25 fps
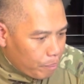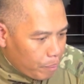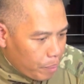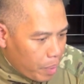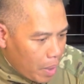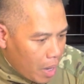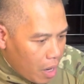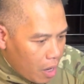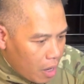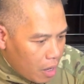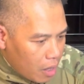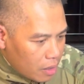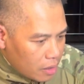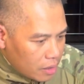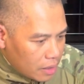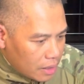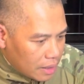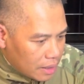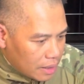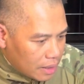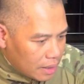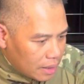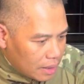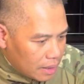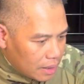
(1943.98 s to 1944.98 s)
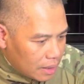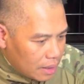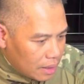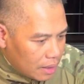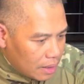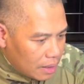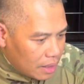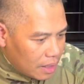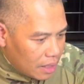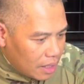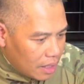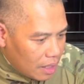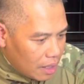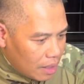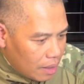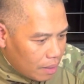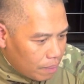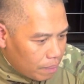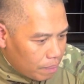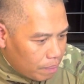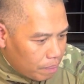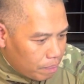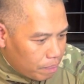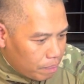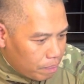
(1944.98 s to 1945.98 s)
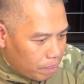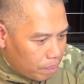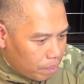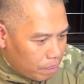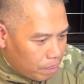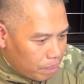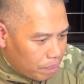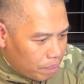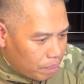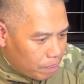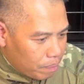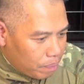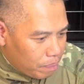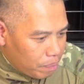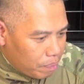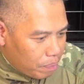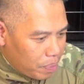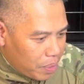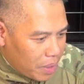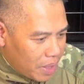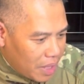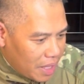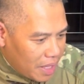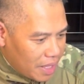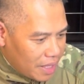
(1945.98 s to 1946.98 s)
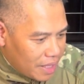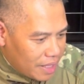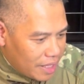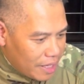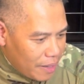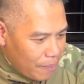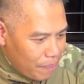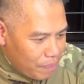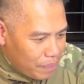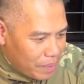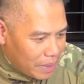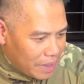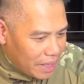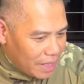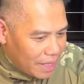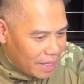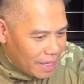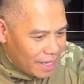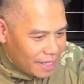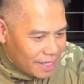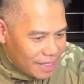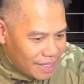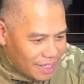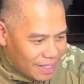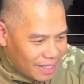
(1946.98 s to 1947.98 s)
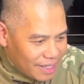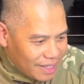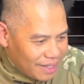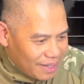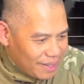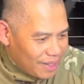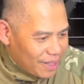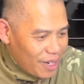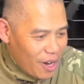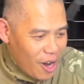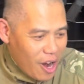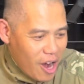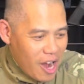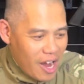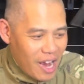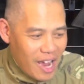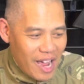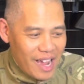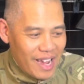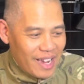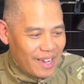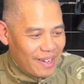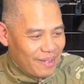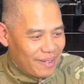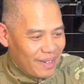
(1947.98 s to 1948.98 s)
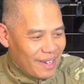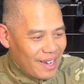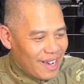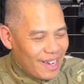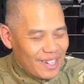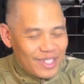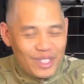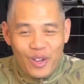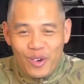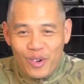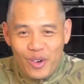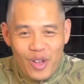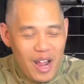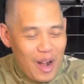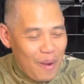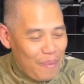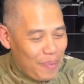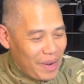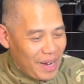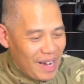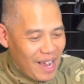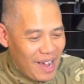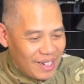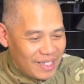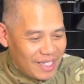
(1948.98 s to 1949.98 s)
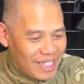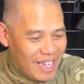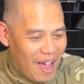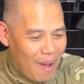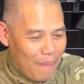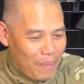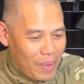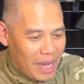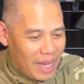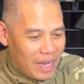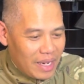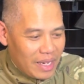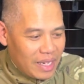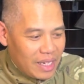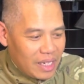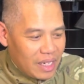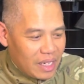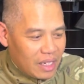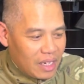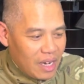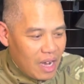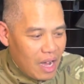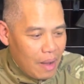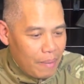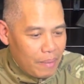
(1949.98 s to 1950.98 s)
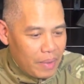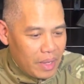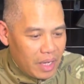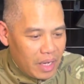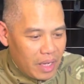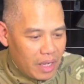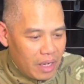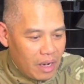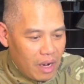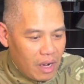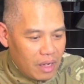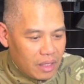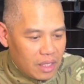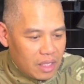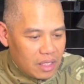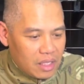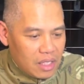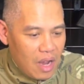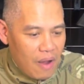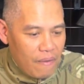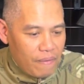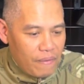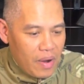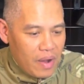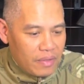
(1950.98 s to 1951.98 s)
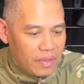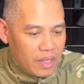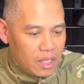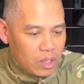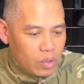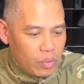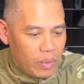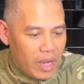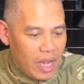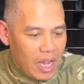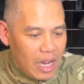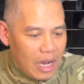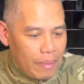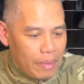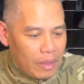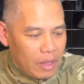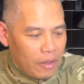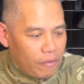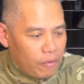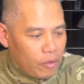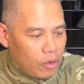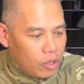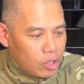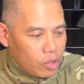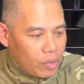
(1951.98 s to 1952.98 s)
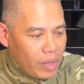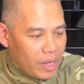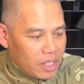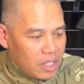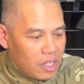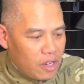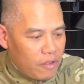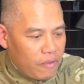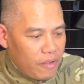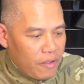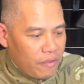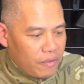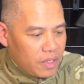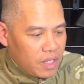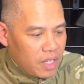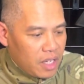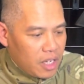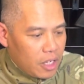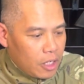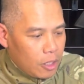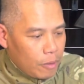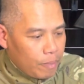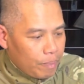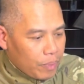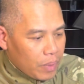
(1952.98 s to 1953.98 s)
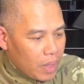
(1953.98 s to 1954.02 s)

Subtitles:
Parsendi Pididipius, sorry, I don't know how to pronounce that, but he commented on the top 5 things we hate about the First Strike T15.